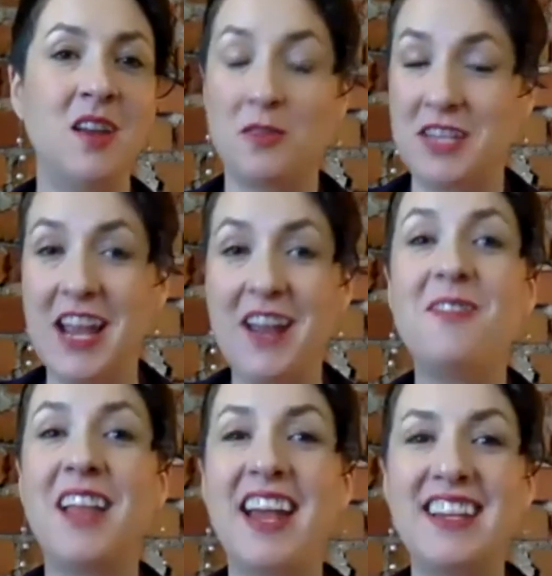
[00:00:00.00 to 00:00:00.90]
take
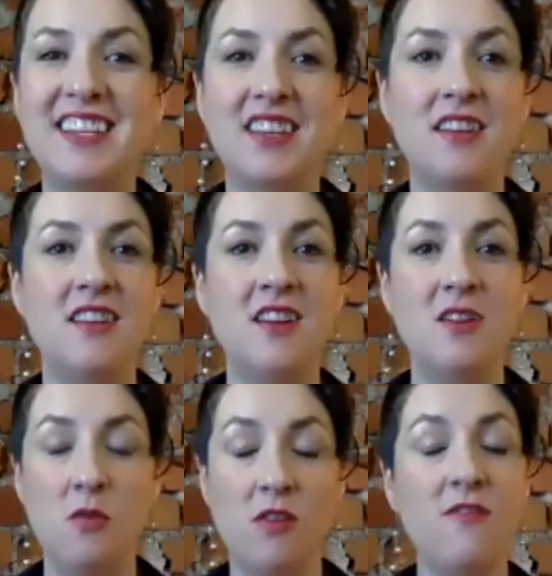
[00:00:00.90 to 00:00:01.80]
flight
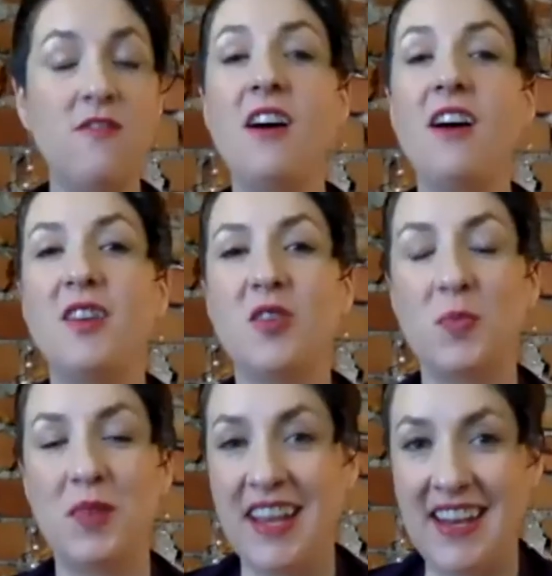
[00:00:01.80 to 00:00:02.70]
or fawn or
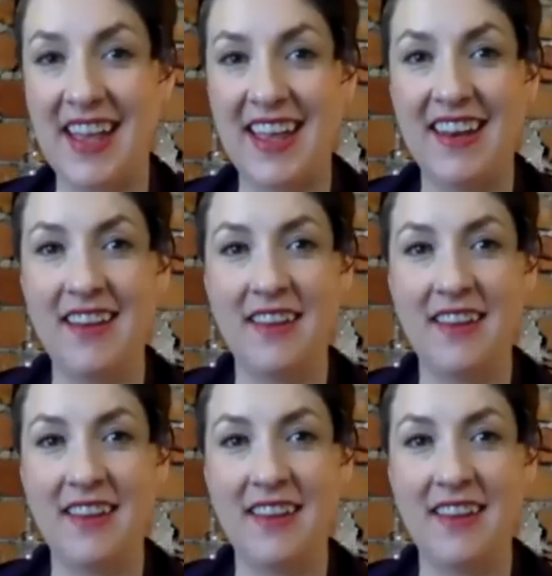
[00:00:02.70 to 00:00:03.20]
play dead.